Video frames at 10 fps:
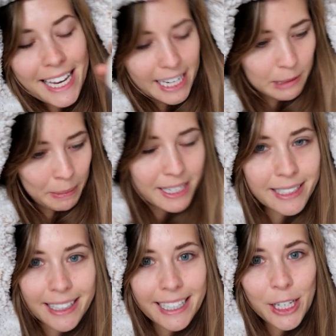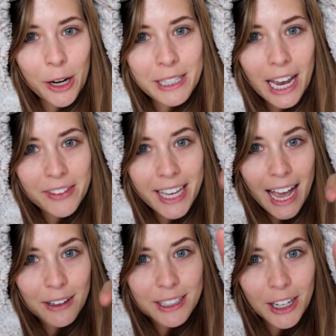ears basically go down the
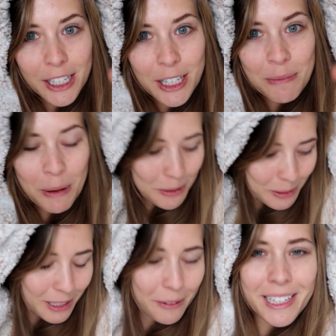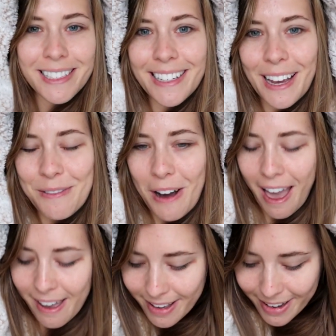outside of the bowl so he doesn't get
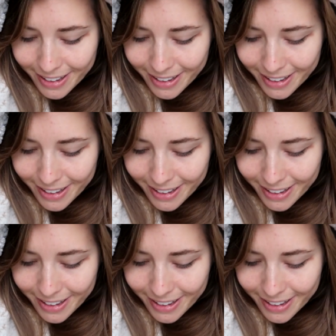wet.